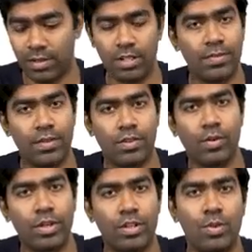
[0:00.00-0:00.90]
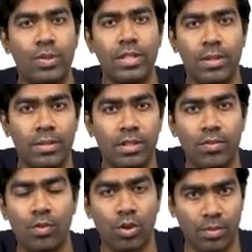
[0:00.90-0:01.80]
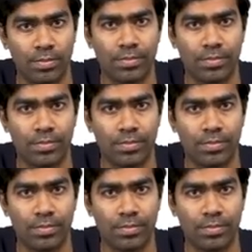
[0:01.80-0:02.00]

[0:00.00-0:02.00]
That's why we are going to do a 3-monthly follow-up.